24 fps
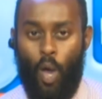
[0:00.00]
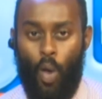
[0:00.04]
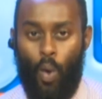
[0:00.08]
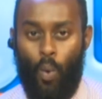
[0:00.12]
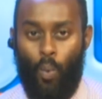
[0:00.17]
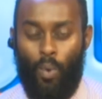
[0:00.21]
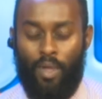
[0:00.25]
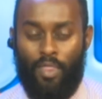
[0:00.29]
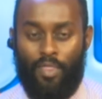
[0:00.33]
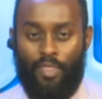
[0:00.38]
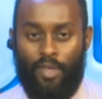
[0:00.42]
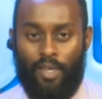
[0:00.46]

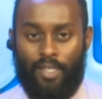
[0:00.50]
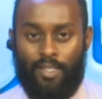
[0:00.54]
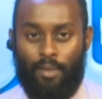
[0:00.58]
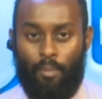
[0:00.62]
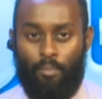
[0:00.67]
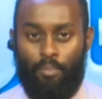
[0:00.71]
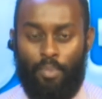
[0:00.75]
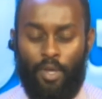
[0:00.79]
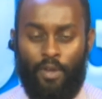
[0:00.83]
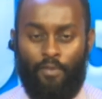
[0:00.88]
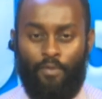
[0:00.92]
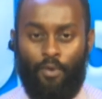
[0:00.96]
with this
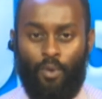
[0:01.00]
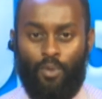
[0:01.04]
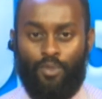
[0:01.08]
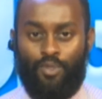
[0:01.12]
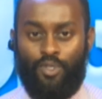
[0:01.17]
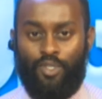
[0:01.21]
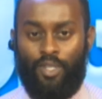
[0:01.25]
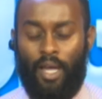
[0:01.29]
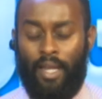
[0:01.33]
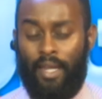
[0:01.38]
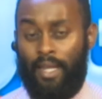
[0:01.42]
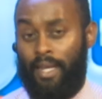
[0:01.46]
beautiful
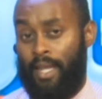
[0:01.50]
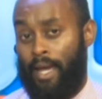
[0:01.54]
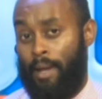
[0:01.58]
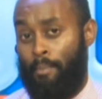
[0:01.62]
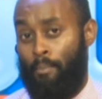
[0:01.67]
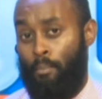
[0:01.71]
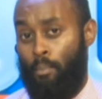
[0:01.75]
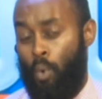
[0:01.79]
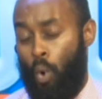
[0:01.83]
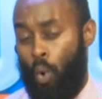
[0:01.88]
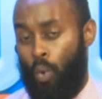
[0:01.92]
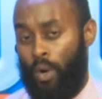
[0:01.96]
Saturday
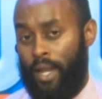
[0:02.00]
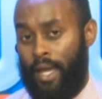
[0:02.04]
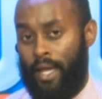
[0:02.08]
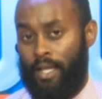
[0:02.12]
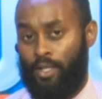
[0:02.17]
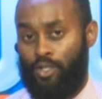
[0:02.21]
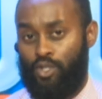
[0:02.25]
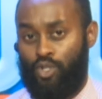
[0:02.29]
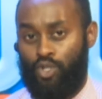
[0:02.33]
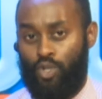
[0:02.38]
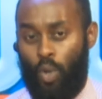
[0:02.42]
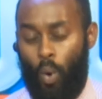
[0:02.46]
morning
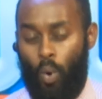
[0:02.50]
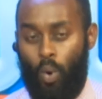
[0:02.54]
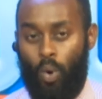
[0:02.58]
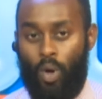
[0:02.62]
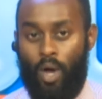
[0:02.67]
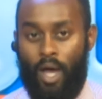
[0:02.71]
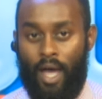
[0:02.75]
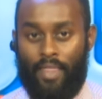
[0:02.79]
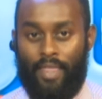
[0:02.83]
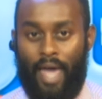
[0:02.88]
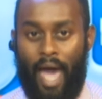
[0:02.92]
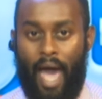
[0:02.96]
show,
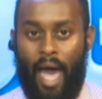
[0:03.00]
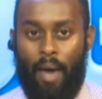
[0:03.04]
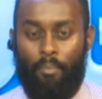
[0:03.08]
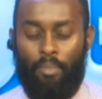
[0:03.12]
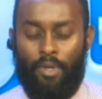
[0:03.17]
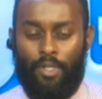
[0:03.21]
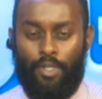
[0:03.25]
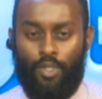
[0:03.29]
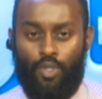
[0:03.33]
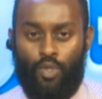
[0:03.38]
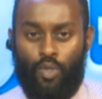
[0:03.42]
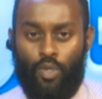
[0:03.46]
the
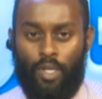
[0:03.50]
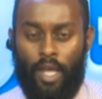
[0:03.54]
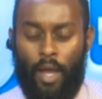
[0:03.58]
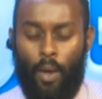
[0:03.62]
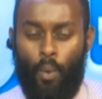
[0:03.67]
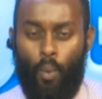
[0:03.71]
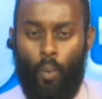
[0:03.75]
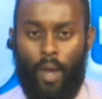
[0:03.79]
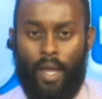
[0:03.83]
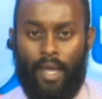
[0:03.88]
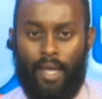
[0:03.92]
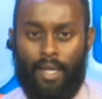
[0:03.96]
Urban Today
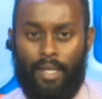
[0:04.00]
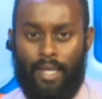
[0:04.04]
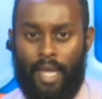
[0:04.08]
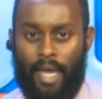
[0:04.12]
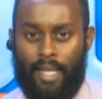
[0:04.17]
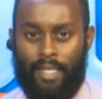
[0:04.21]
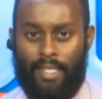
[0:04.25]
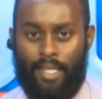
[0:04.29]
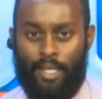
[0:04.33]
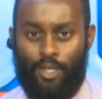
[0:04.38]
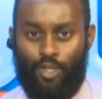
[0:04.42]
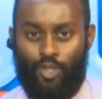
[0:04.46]
Weekend
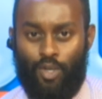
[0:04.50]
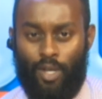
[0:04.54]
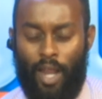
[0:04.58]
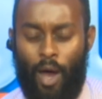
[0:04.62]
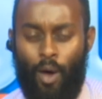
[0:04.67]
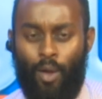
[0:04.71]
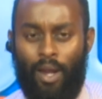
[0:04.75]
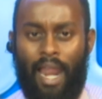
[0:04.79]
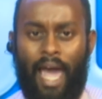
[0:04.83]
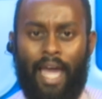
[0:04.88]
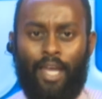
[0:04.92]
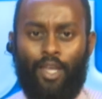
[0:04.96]
Edition, I
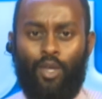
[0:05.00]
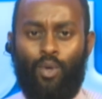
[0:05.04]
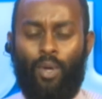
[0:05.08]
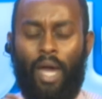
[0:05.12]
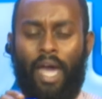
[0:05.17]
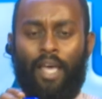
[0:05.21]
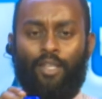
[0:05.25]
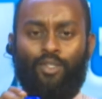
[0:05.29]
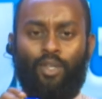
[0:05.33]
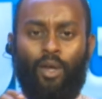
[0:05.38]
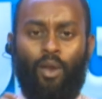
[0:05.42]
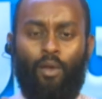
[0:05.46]
would like you
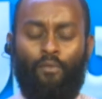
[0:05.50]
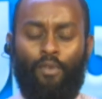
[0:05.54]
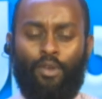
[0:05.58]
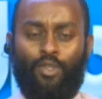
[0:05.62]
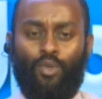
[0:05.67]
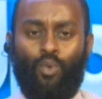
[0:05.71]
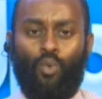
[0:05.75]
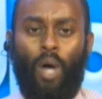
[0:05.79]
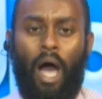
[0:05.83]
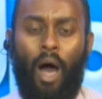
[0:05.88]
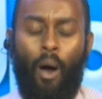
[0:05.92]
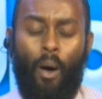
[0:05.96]
guys to head over
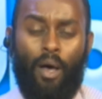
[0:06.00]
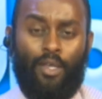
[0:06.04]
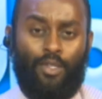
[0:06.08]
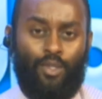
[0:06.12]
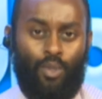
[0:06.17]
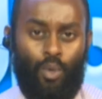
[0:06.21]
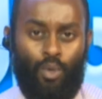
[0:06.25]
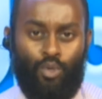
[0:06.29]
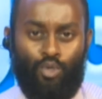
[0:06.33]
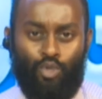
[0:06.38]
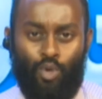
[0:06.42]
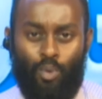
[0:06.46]
to our
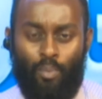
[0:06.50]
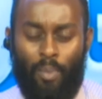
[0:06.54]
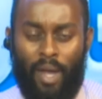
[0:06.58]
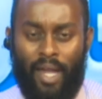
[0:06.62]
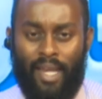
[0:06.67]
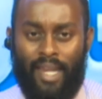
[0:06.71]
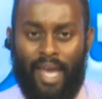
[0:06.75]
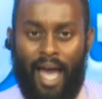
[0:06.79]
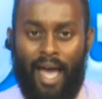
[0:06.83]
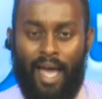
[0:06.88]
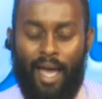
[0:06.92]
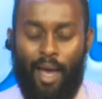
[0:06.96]
social
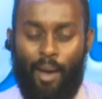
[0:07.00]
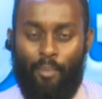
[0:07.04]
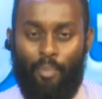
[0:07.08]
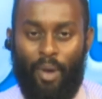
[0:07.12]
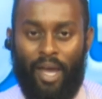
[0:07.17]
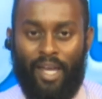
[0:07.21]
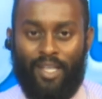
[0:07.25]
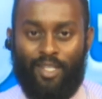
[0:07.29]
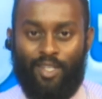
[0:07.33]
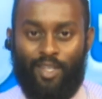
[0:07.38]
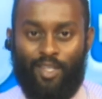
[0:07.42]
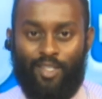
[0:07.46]
media
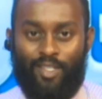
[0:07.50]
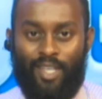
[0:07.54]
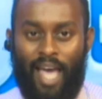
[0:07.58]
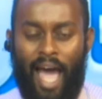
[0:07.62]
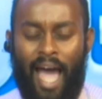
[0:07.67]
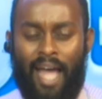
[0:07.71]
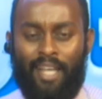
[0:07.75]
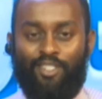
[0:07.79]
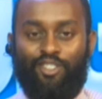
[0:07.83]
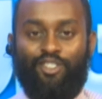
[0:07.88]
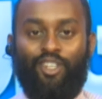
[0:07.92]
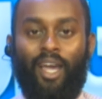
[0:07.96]
pages
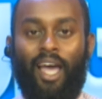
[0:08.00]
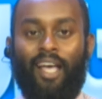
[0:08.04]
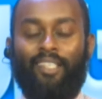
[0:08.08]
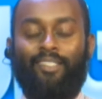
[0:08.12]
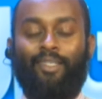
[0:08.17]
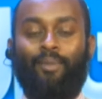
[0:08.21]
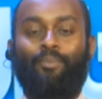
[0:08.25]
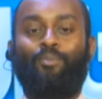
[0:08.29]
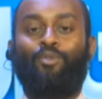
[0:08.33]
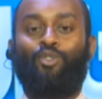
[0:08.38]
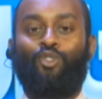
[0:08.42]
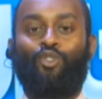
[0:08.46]
and share
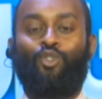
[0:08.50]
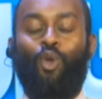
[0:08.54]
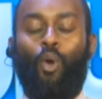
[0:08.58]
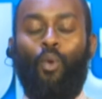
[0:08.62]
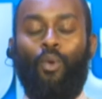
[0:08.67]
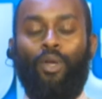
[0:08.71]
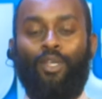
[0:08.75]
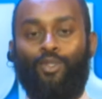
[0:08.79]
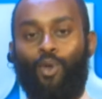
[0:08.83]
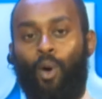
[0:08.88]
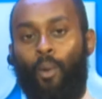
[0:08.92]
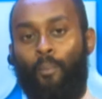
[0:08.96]
some
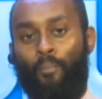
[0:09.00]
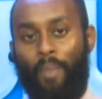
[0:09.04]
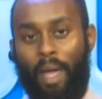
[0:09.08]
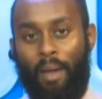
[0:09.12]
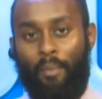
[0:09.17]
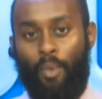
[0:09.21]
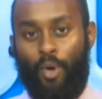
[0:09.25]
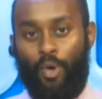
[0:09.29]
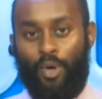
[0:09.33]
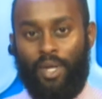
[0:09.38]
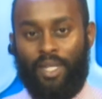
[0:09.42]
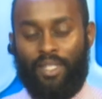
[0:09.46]
stories or
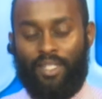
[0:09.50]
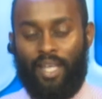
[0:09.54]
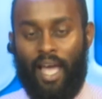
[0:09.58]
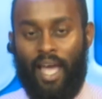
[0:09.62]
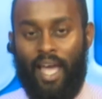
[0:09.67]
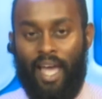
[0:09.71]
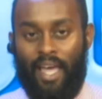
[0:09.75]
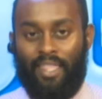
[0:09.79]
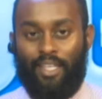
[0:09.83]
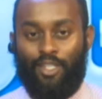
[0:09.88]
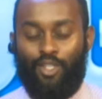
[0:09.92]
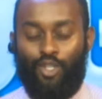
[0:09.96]
memories
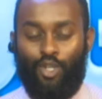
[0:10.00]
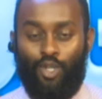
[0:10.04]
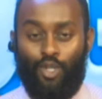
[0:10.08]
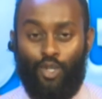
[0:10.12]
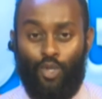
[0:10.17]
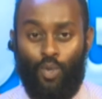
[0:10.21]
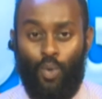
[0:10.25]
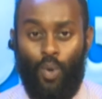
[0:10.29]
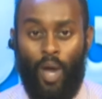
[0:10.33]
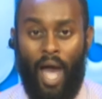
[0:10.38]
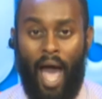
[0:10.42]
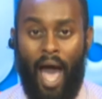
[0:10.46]
that you
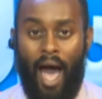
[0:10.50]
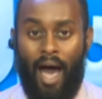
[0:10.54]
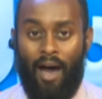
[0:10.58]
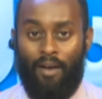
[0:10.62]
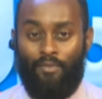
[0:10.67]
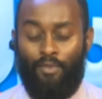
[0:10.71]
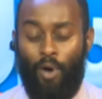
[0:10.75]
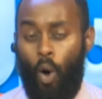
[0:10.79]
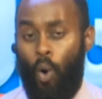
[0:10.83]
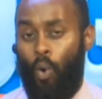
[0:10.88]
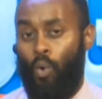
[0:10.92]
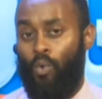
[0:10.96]
do
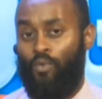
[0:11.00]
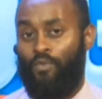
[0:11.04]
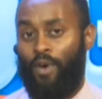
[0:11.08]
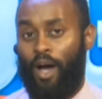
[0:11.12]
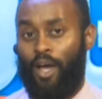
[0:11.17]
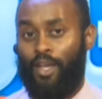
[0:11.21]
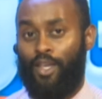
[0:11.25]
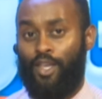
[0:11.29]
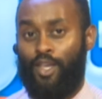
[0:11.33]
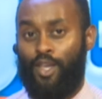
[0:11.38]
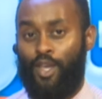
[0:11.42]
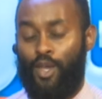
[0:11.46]
have over
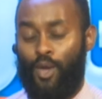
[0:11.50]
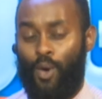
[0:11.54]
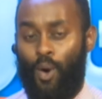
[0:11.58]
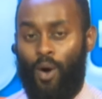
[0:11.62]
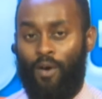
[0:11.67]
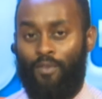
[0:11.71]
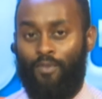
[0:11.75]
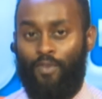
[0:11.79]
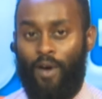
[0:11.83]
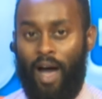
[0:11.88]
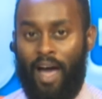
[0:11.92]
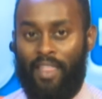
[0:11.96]
your
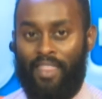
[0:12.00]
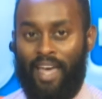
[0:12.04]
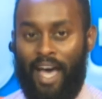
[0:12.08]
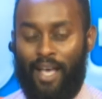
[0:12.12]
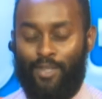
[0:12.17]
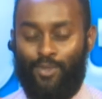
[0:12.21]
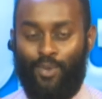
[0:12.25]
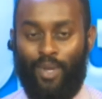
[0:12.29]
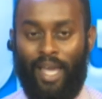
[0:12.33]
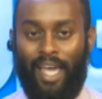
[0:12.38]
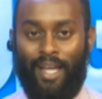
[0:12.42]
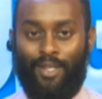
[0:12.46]
father.
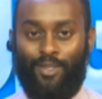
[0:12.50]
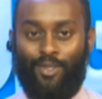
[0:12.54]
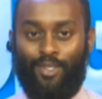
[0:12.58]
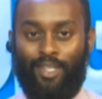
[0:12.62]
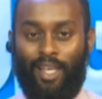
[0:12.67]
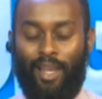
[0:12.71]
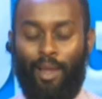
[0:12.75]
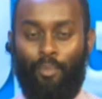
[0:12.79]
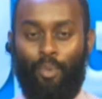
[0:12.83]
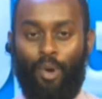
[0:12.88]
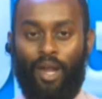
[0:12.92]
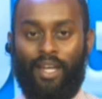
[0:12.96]
As we get to
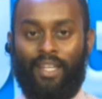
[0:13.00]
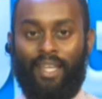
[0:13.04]
celebrate